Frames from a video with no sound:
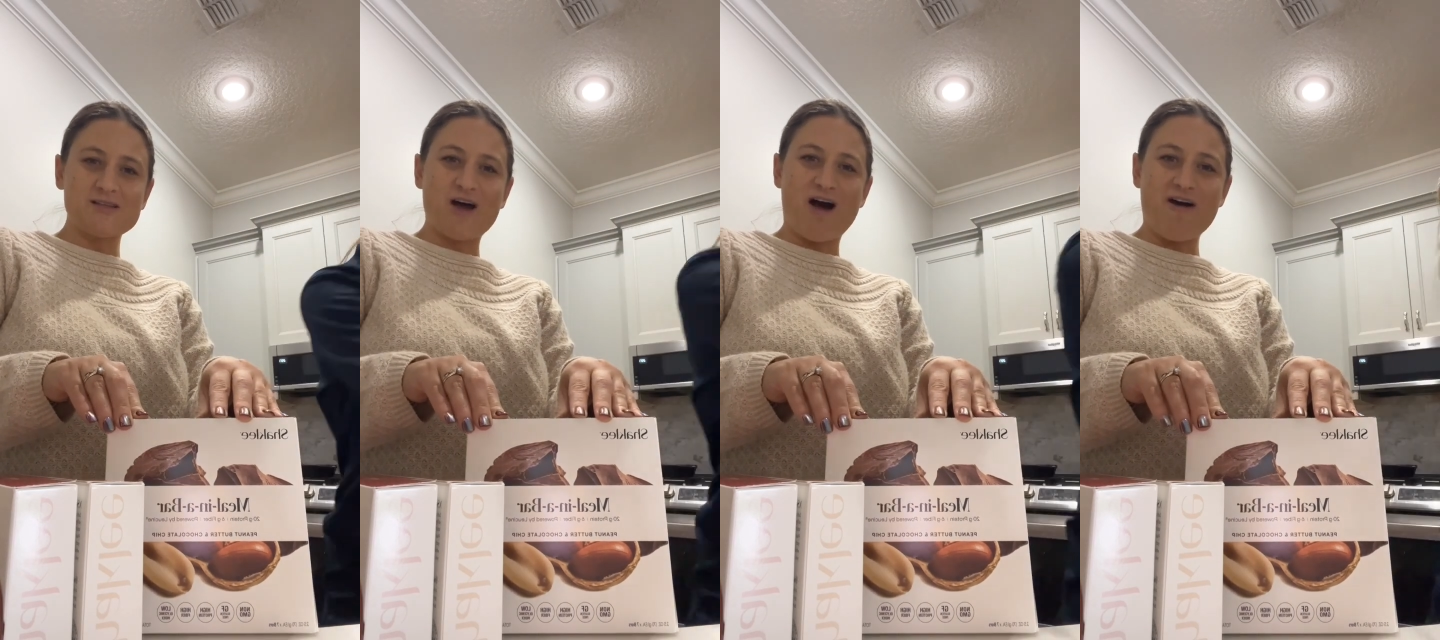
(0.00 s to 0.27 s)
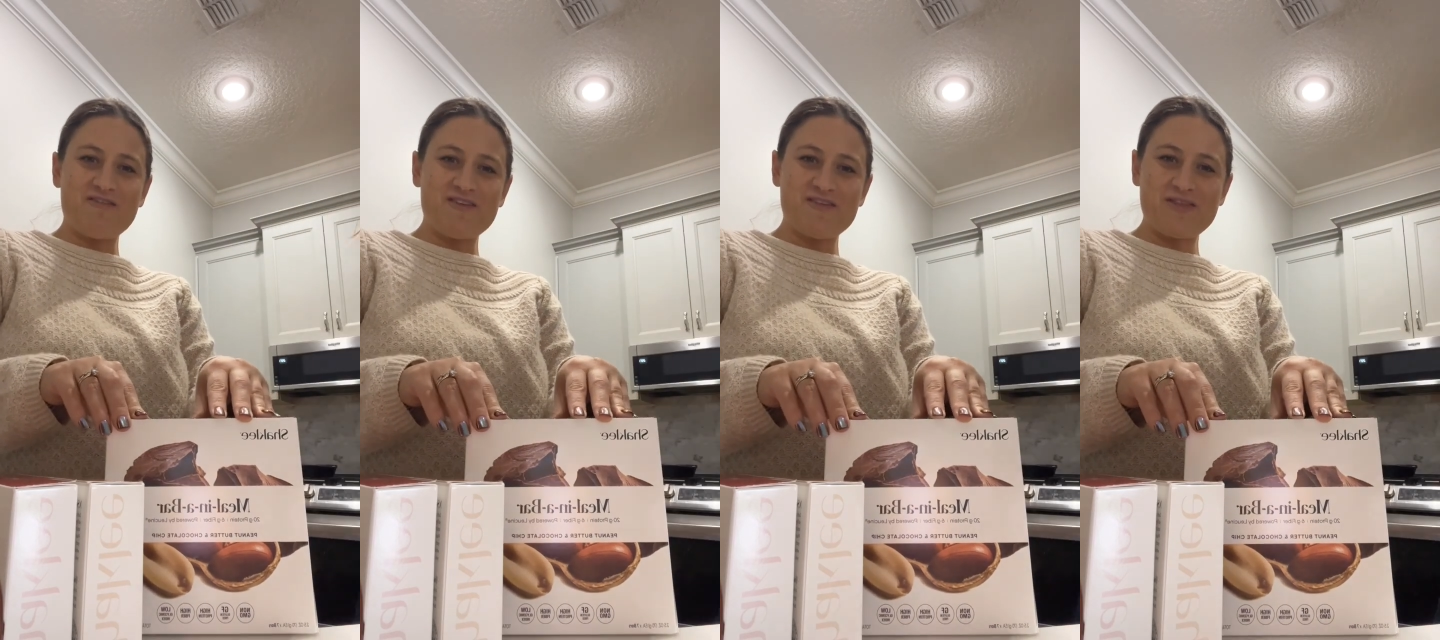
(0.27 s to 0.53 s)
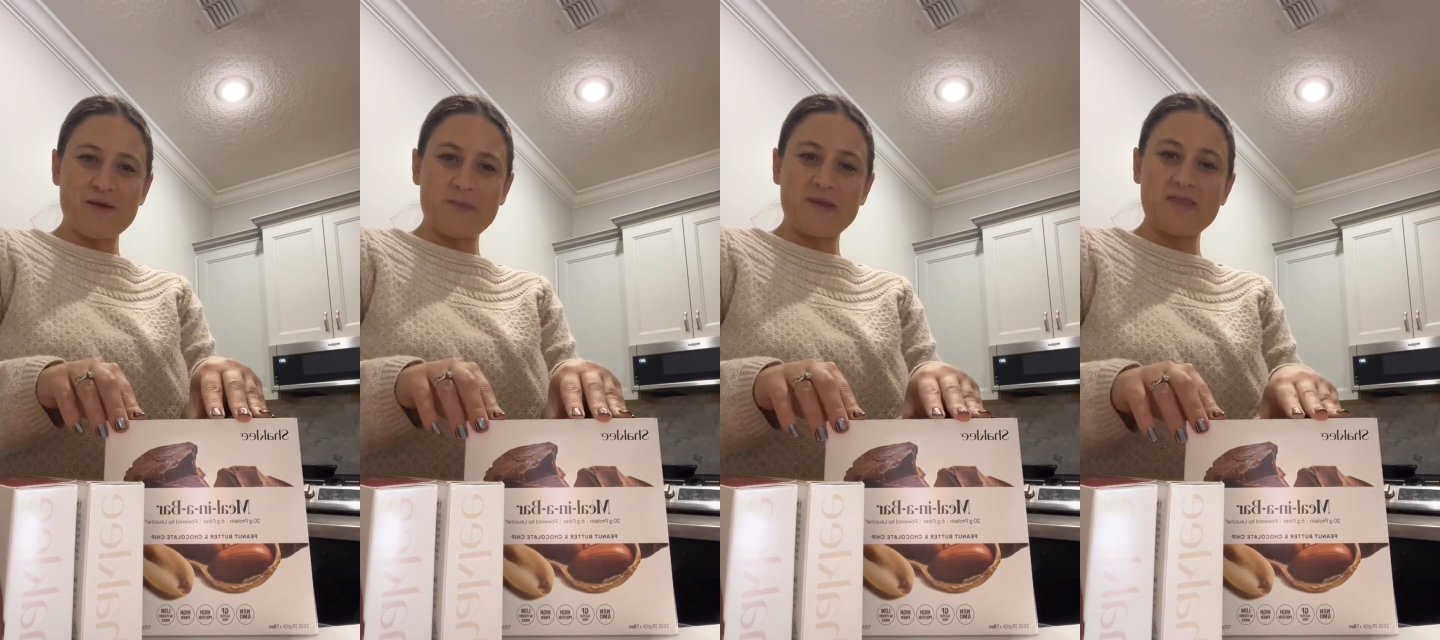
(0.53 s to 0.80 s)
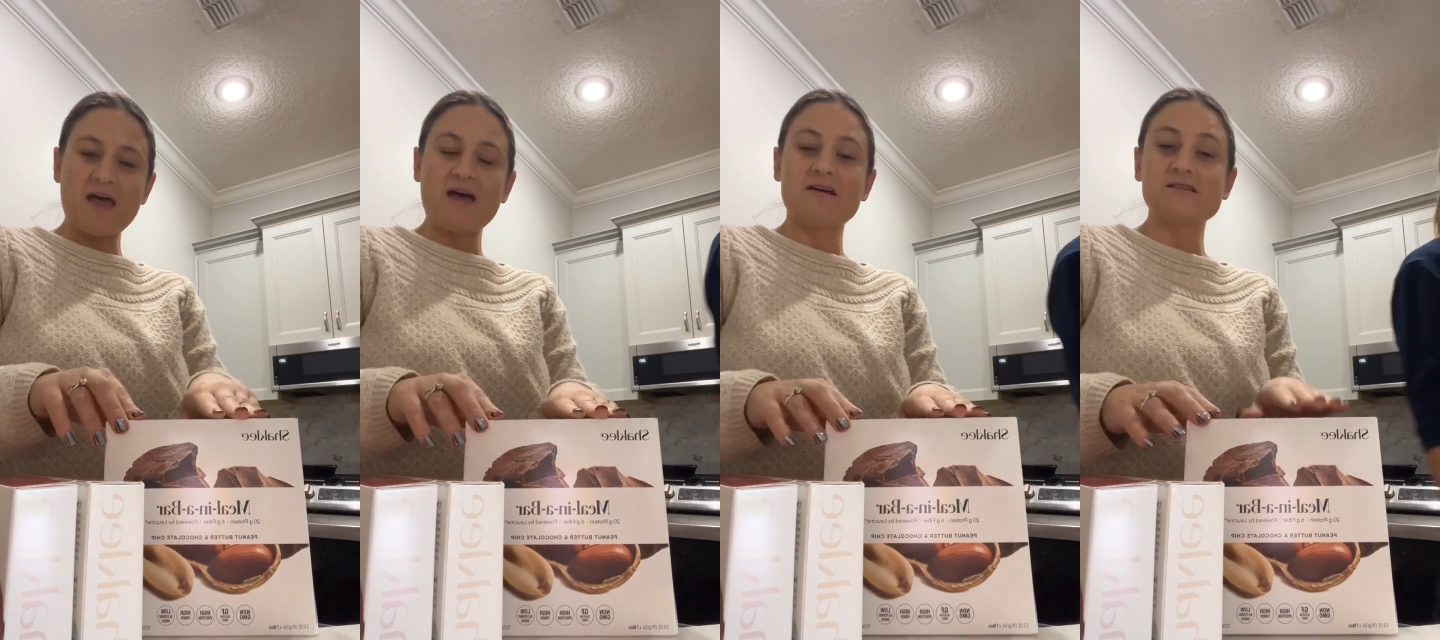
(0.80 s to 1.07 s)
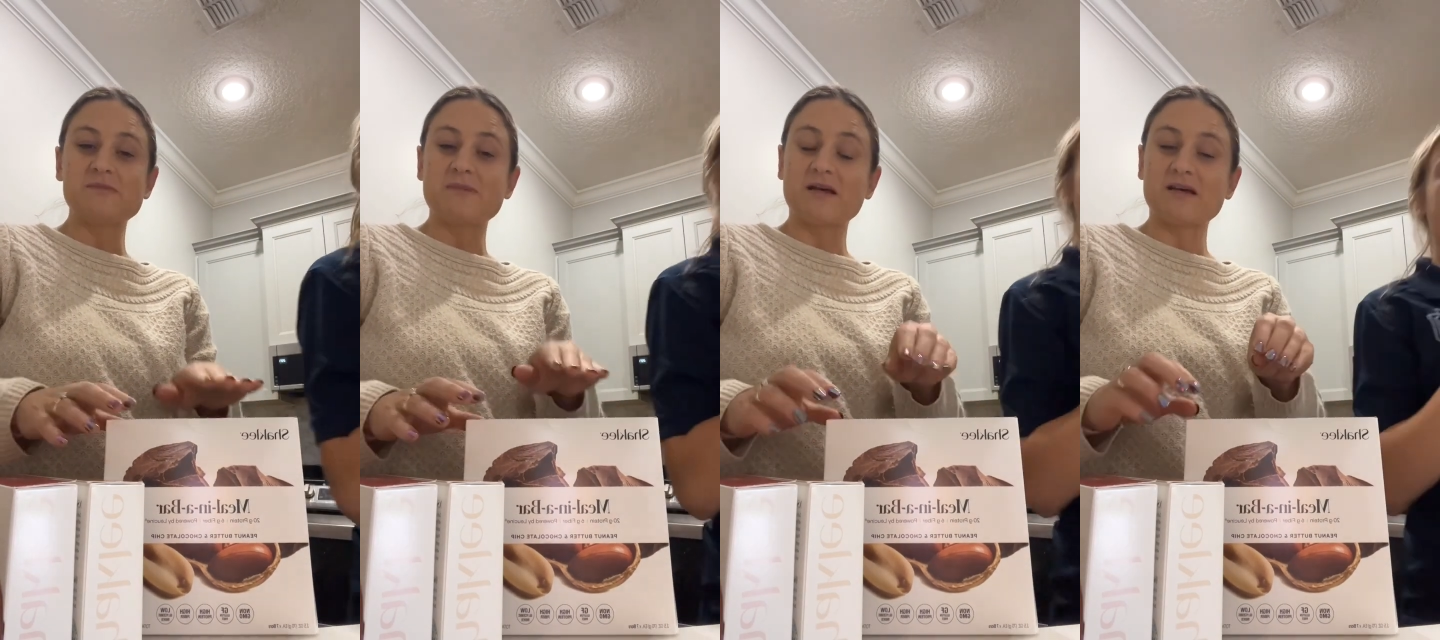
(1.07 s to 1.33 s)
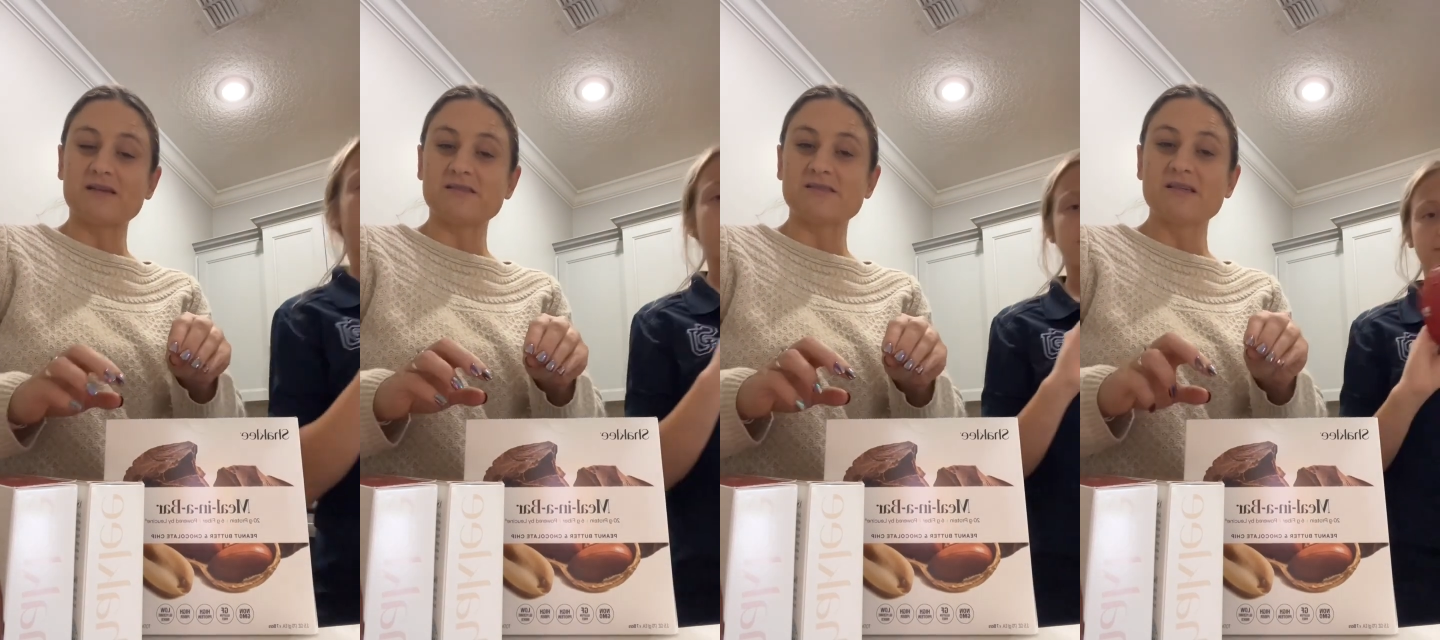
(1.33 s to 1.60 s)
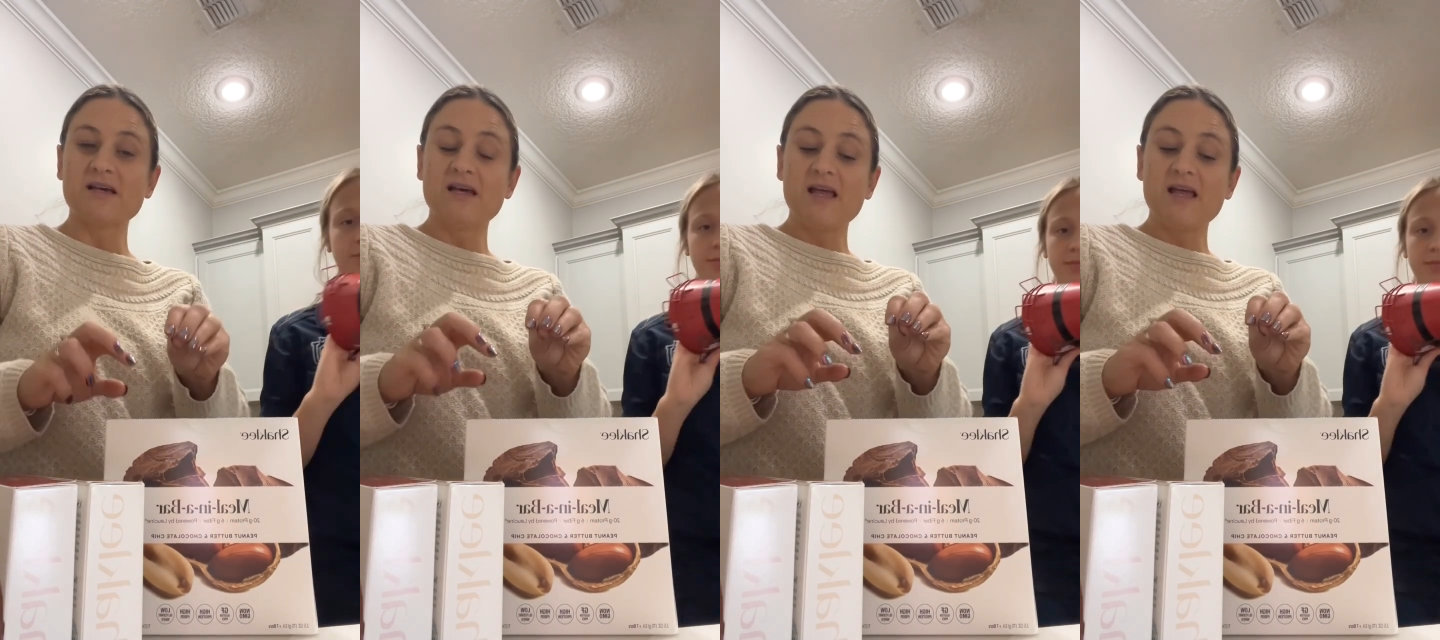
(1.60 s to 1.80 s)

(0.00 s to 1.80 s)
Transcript: off of them in the house because